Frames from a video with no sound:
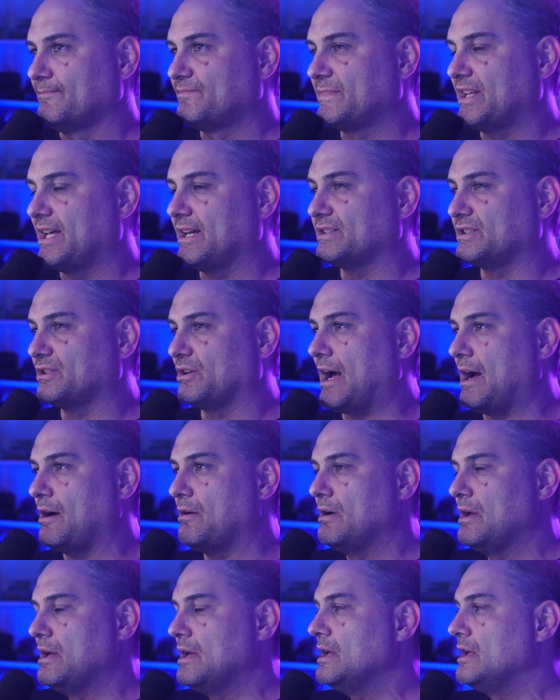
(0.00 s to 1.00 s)
Yeah. yeah so
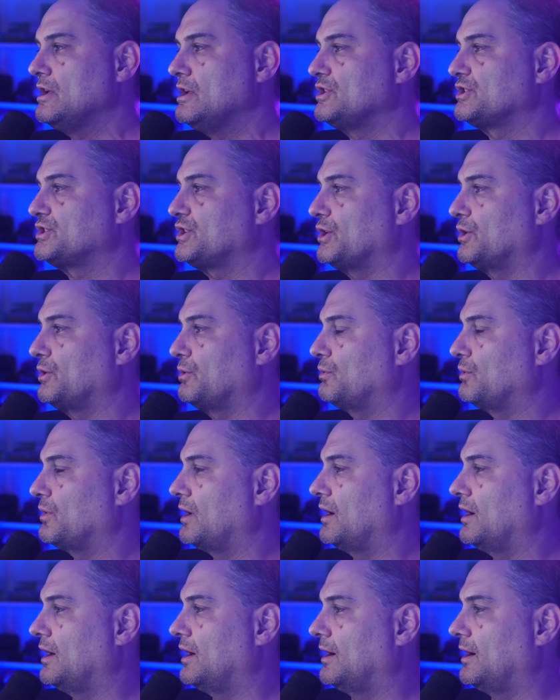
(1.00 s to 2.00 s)
mm-hmm. how, so,
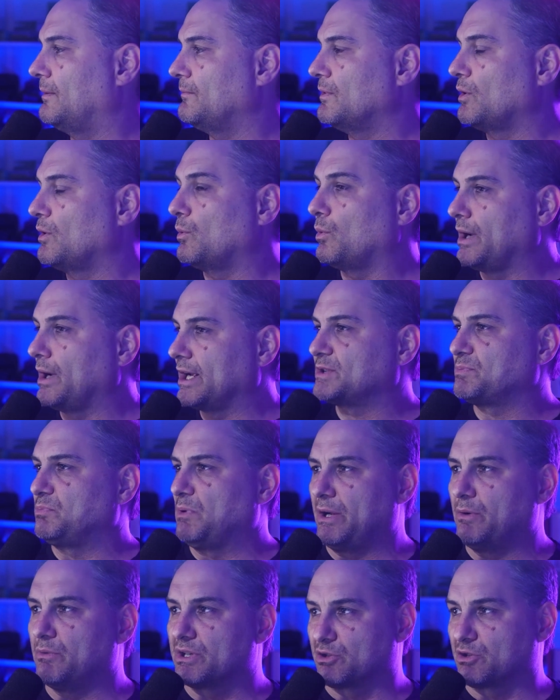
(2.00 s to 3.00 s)
uh,
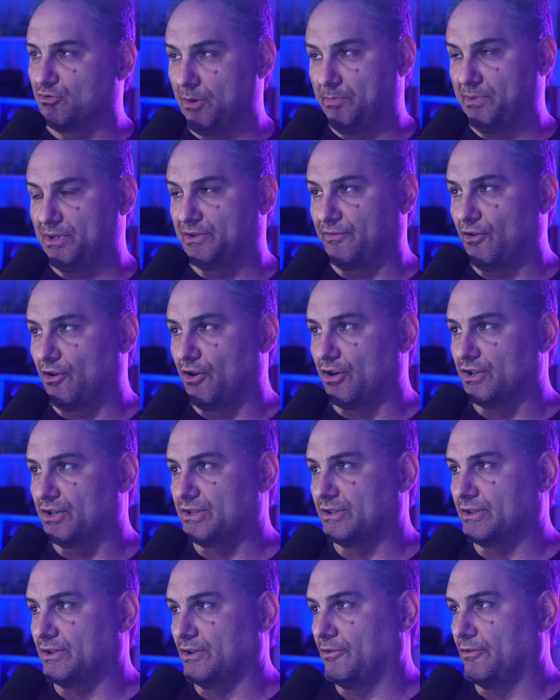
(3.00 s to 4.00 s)
explain what a grip is
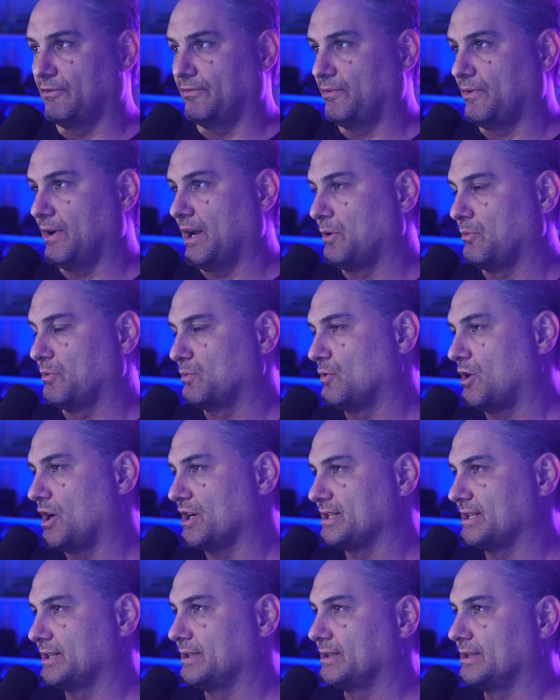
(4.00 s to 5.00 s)
first. So anyone
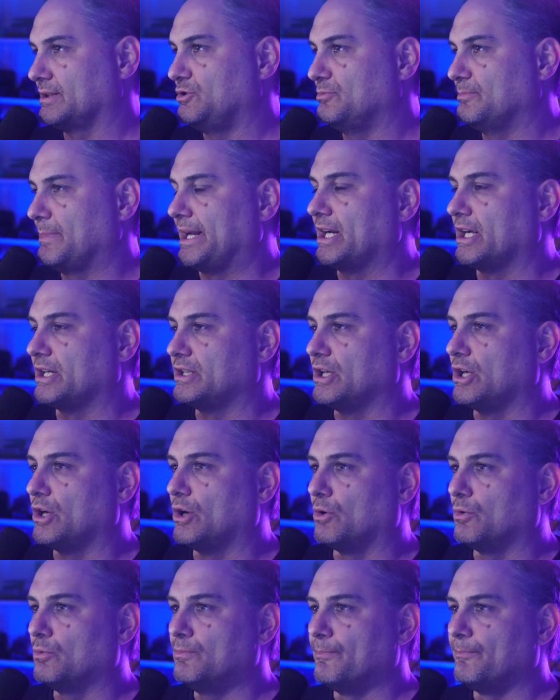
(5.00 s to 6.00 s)
watching who may not
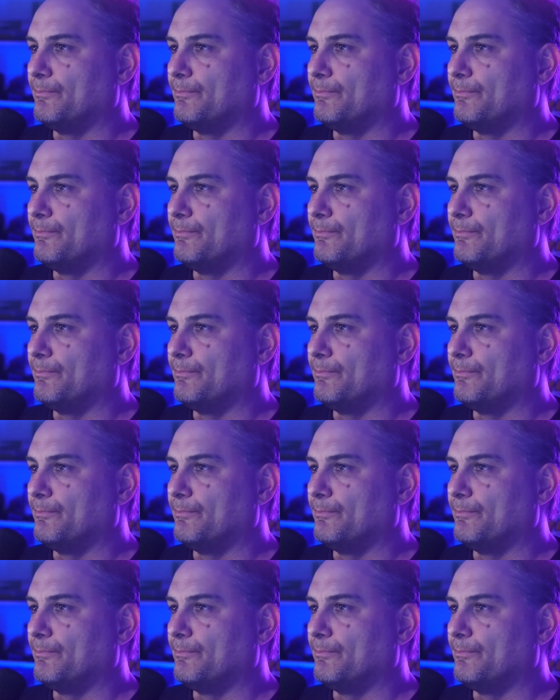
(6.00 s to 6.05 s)
know.